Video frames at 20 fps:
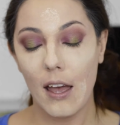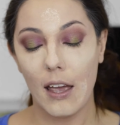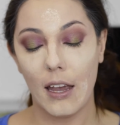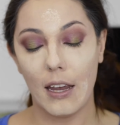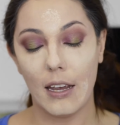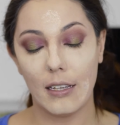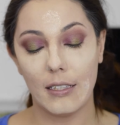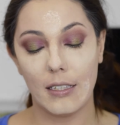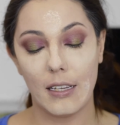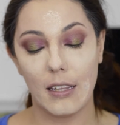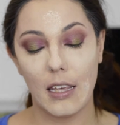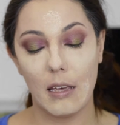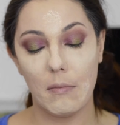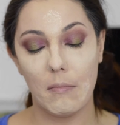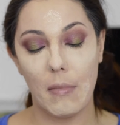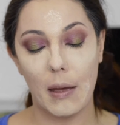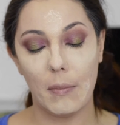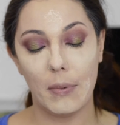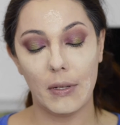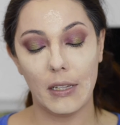is the
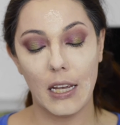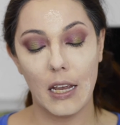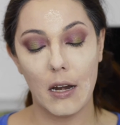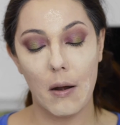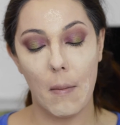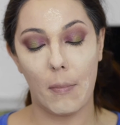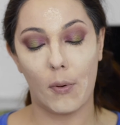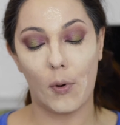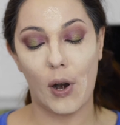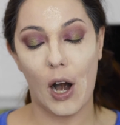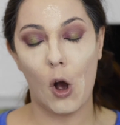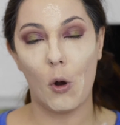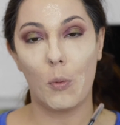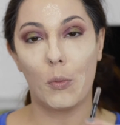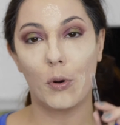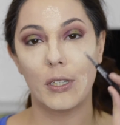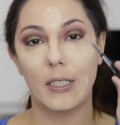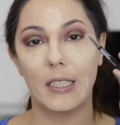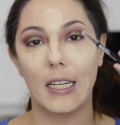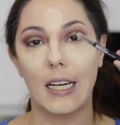Maybelline Brow
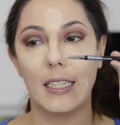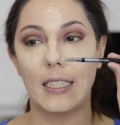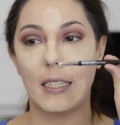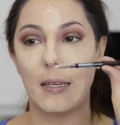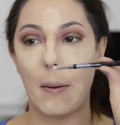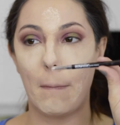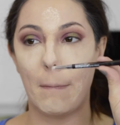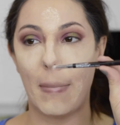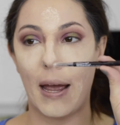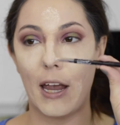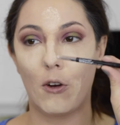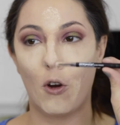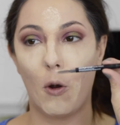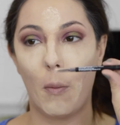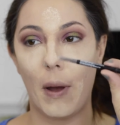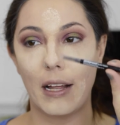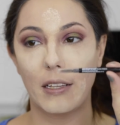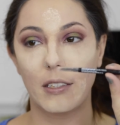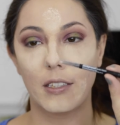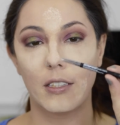Precise Micro
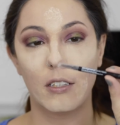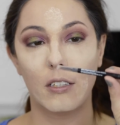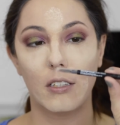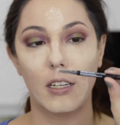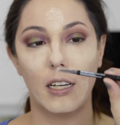Pencil.